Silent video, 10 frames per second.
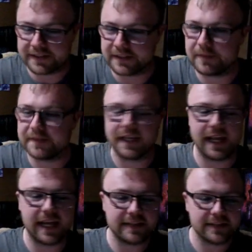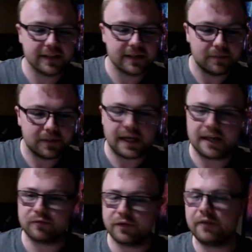it to be delayed. But
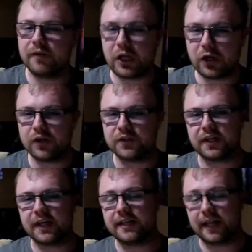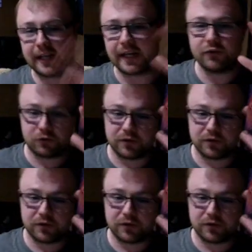yeah, really, really good. I enjoyed